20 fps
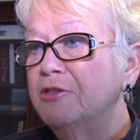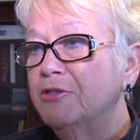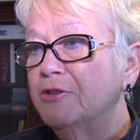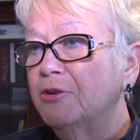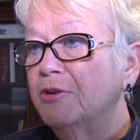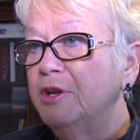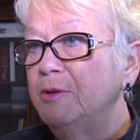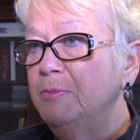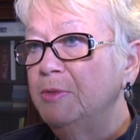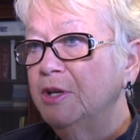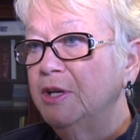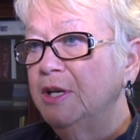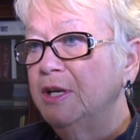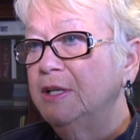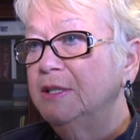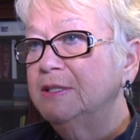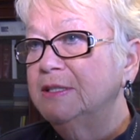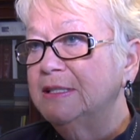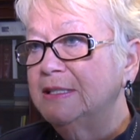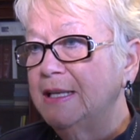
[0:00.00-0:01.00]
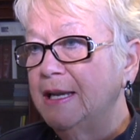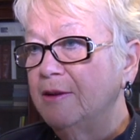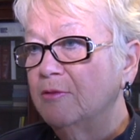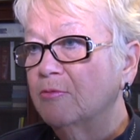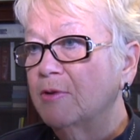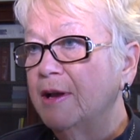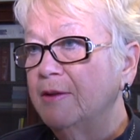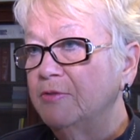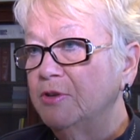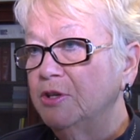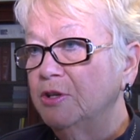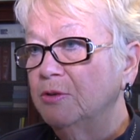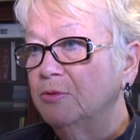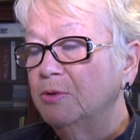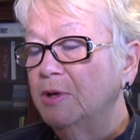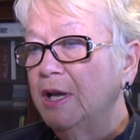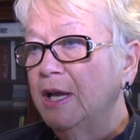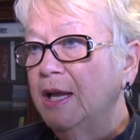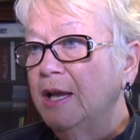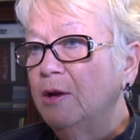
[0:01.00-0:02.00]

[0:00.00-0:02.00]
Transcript: $30 million in state revenue.